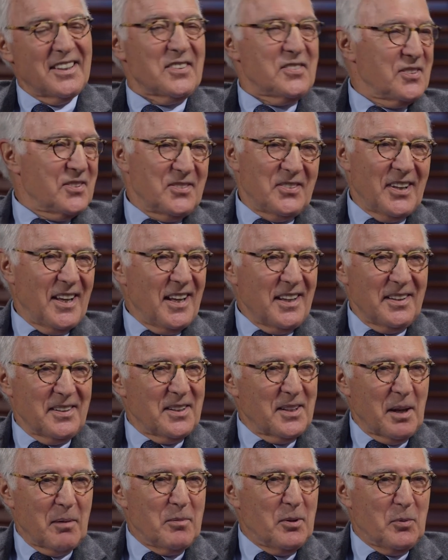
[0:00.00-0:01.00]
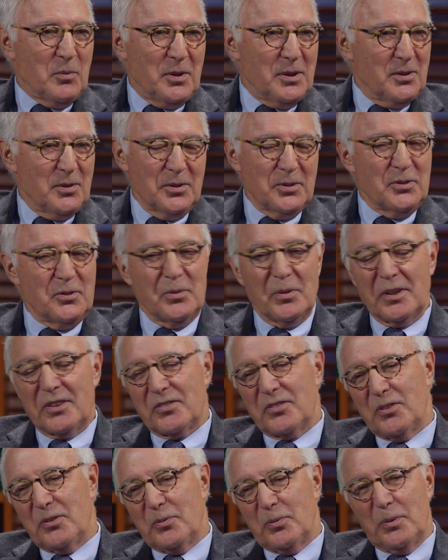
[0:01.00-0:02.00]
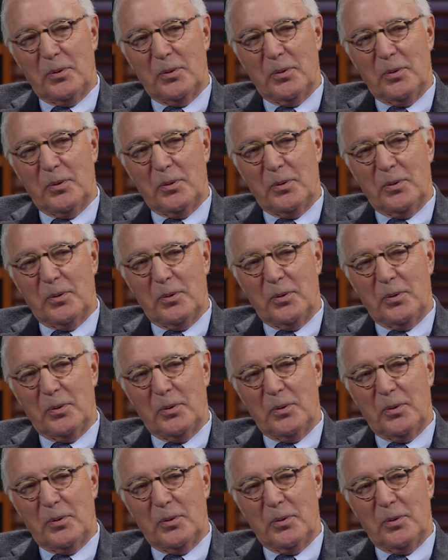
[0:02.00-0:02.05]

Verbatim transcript: That's exactly. Yeah, I yeah. mean, we learned so tricks as